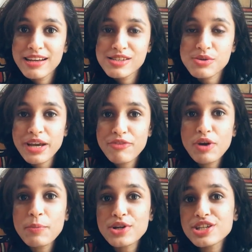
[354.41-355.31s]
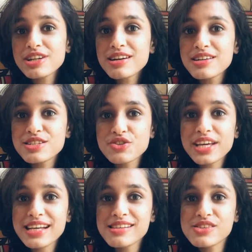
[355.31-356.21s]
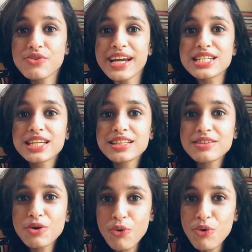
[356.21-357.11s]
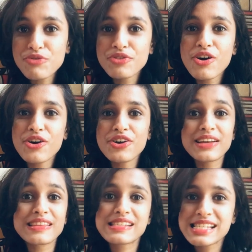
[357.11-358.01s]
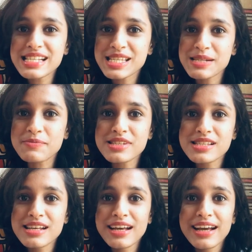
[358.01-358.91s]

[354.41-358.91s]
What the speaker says: So if a particular country is writing the code for the systems,